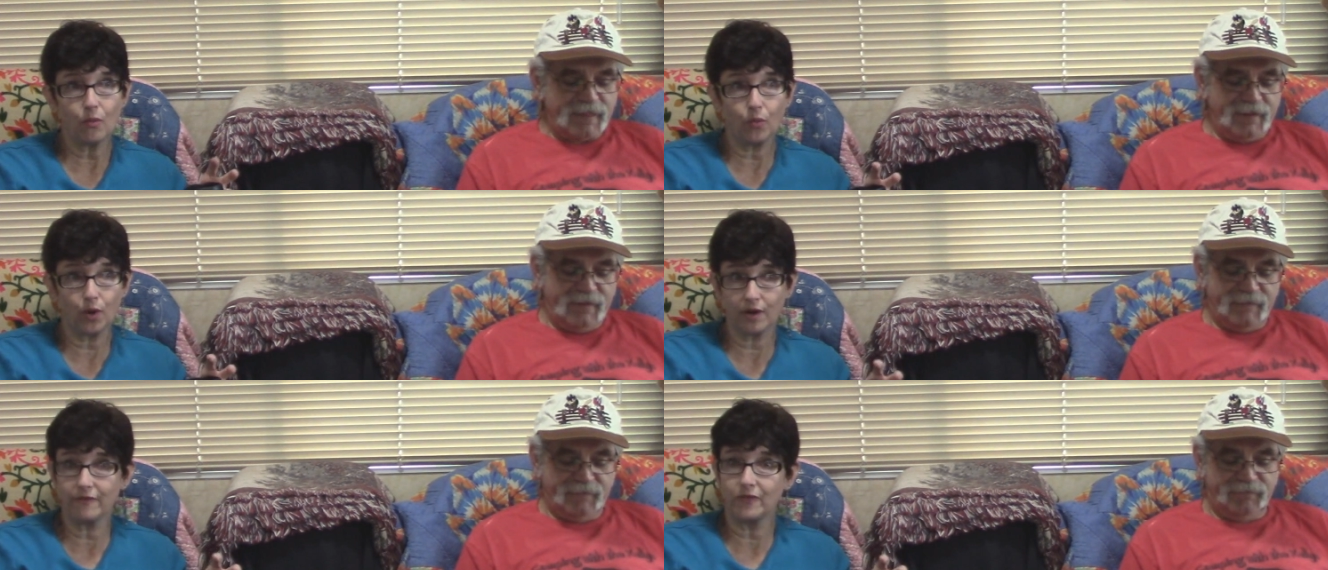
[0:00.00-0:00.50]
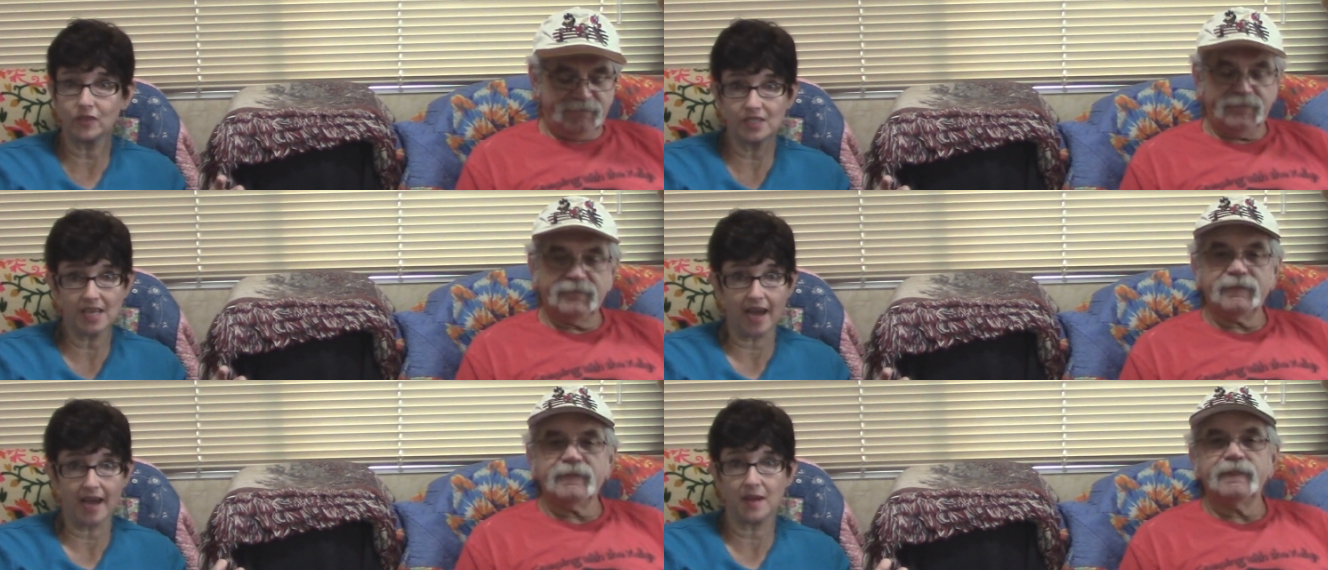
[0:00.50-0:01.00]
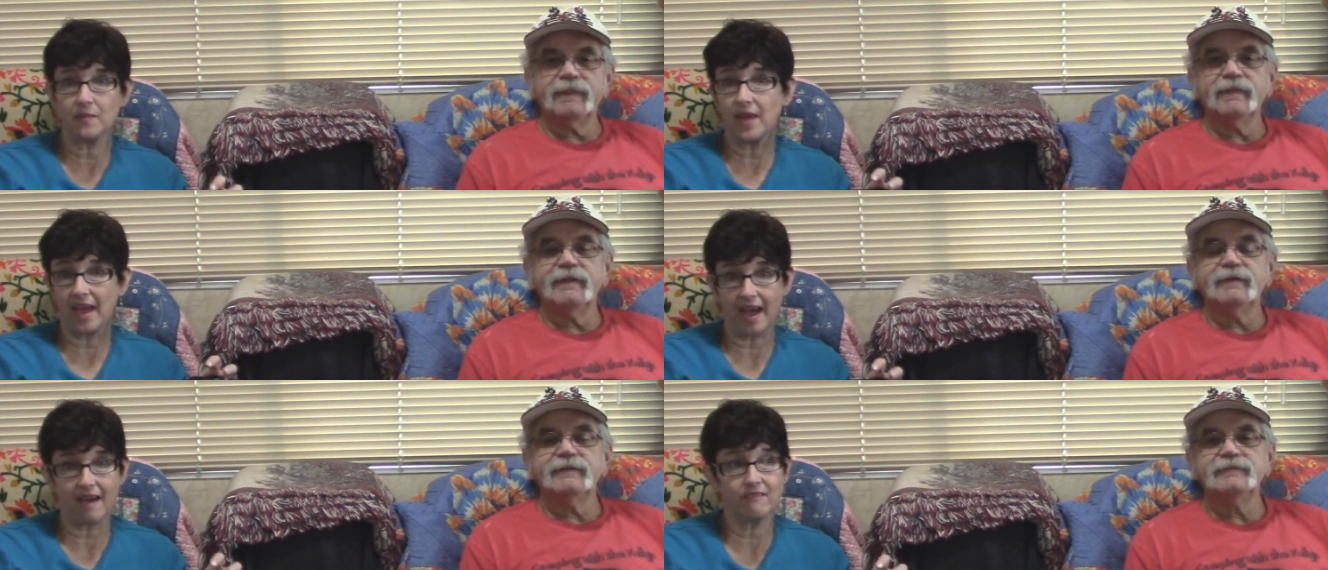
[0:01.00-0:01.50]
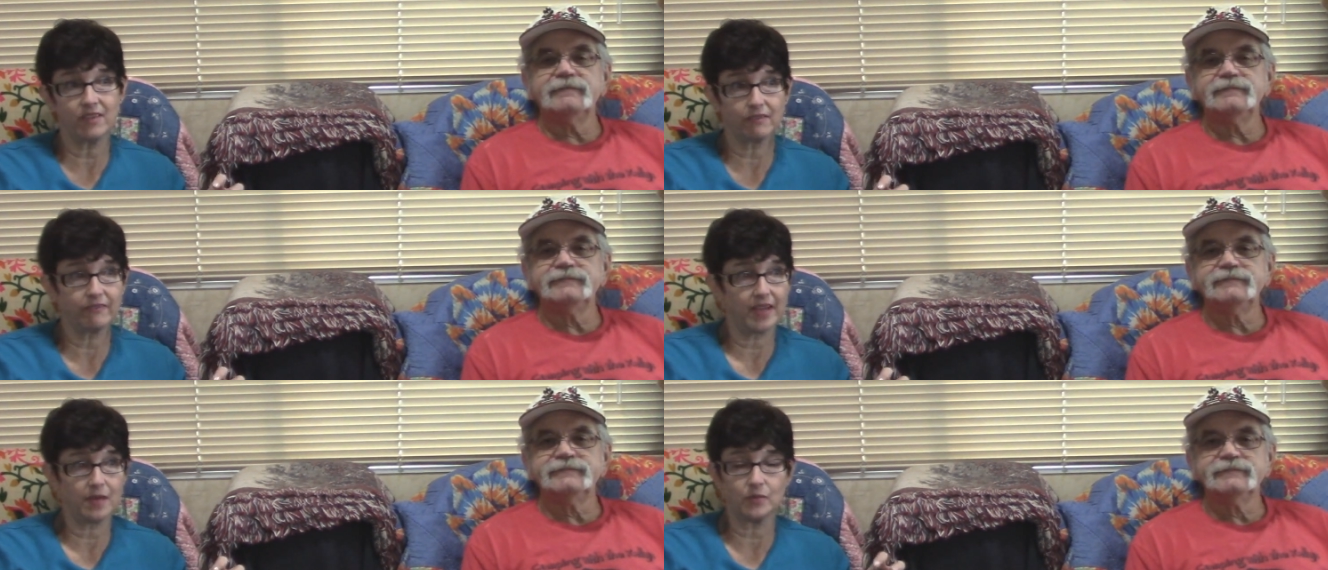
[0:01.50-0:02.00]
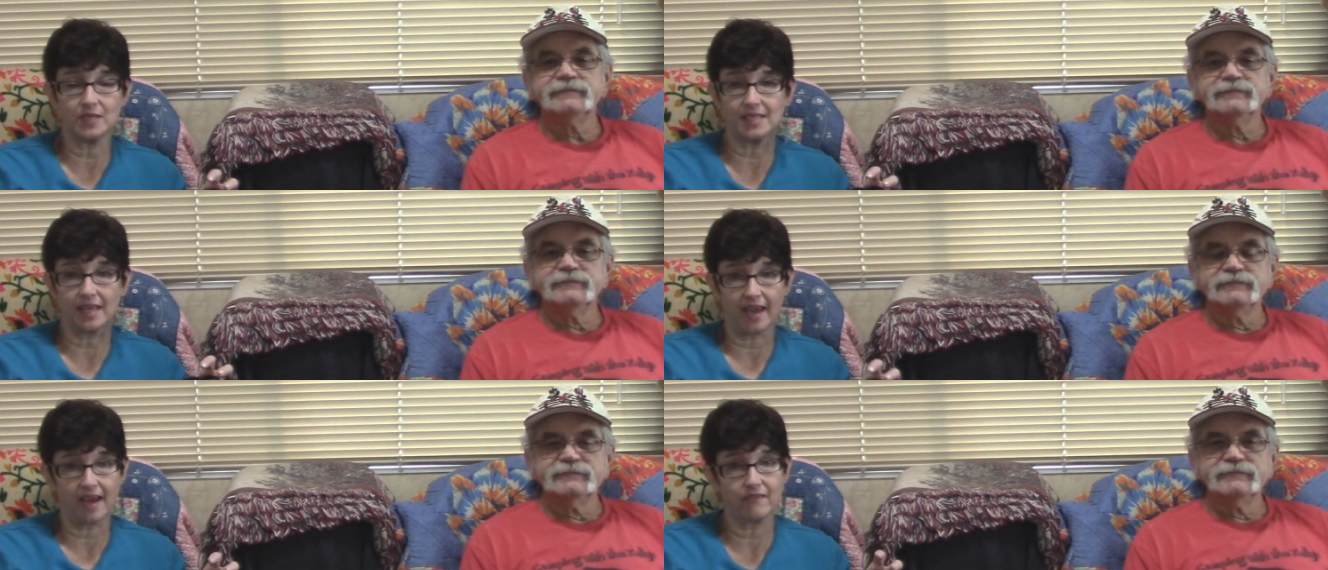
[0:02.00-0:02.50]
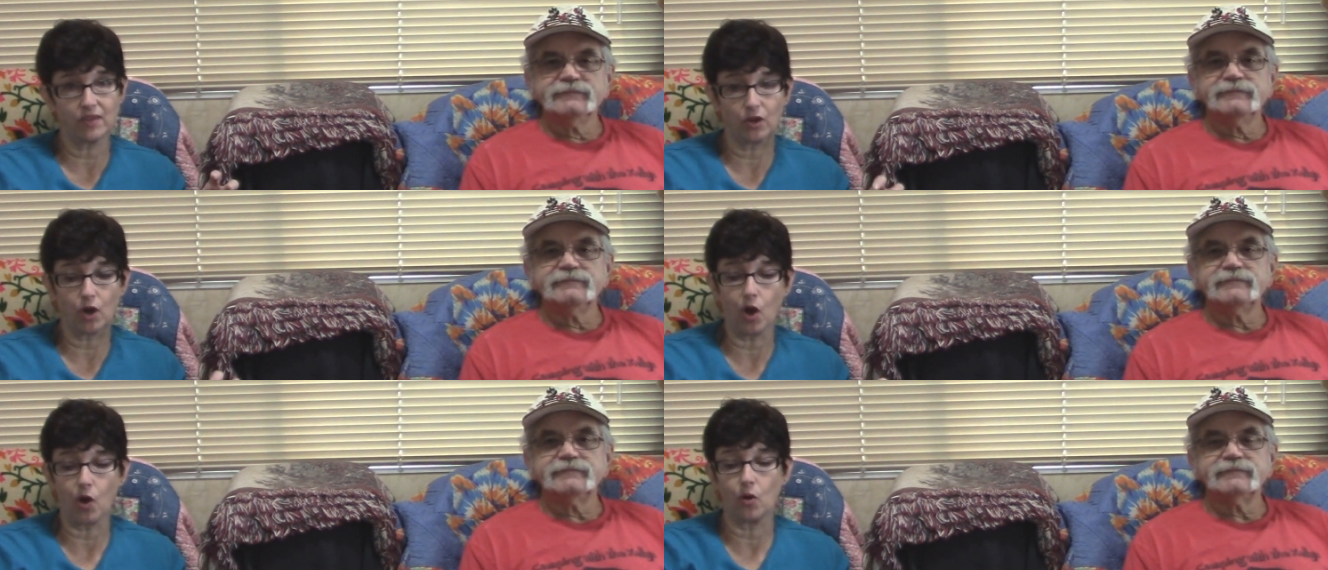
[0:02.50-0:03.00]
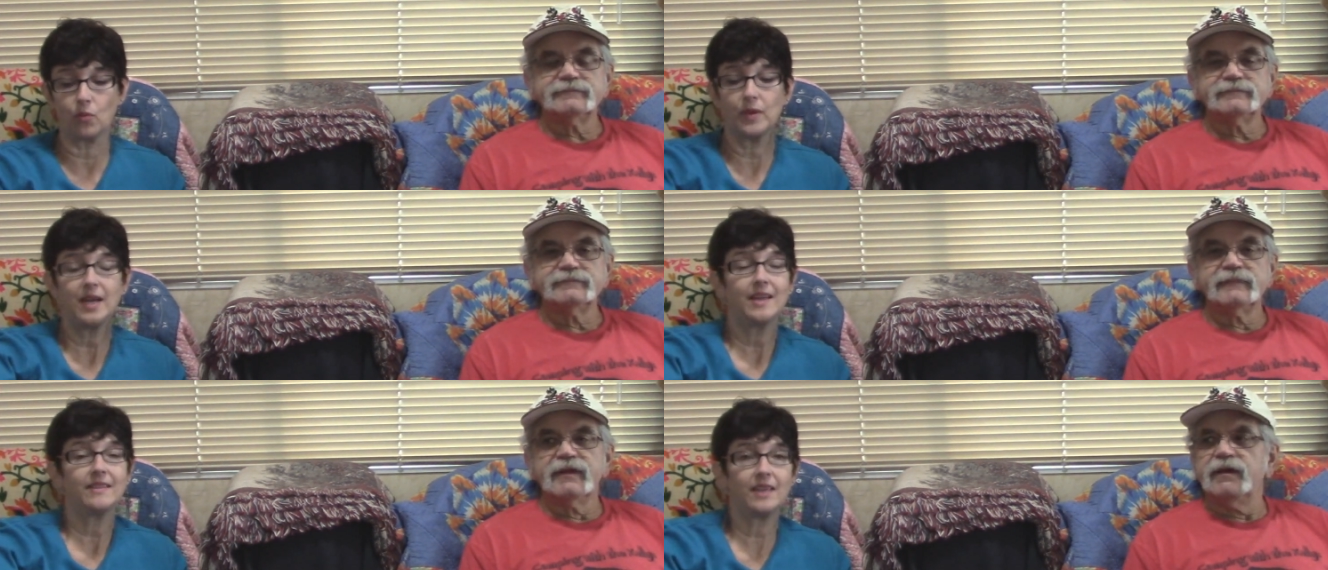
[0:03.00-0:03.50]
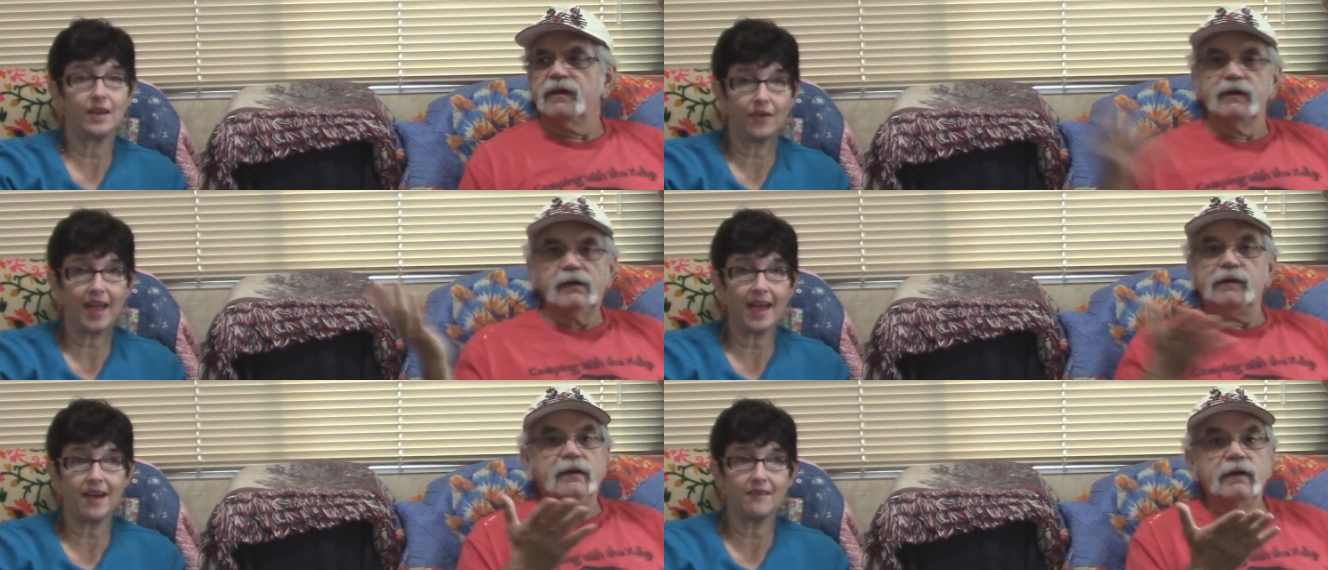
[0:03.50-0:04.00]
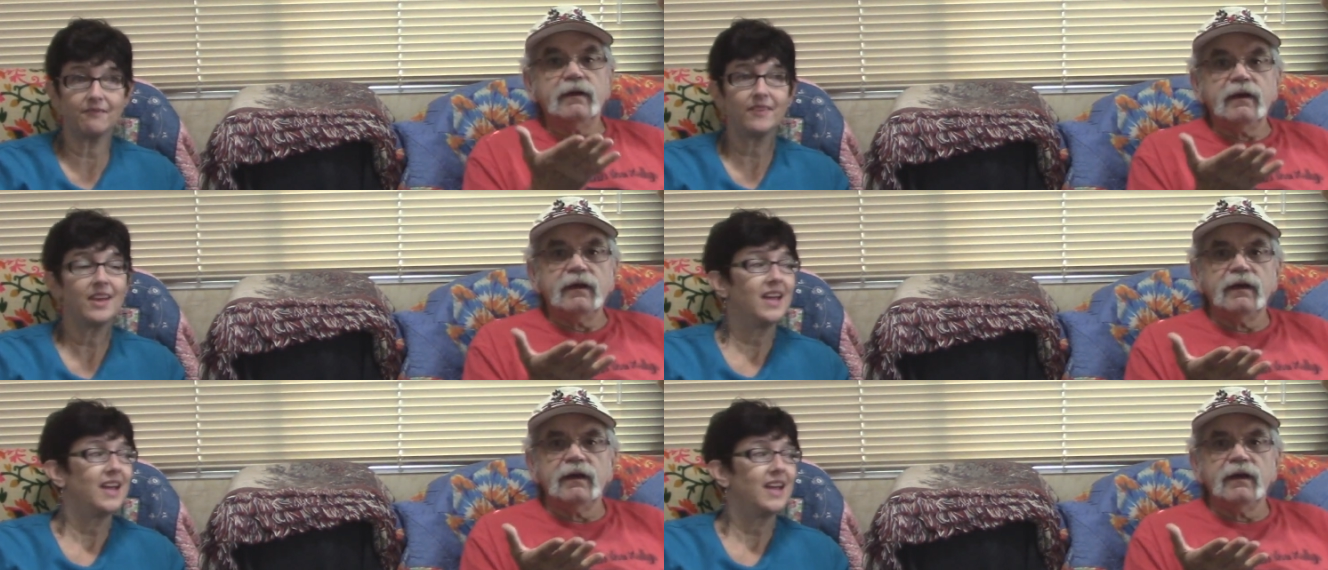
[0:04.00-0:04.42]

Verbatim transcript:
Speaker 1: work full time, they have their families, they have their home. They don't have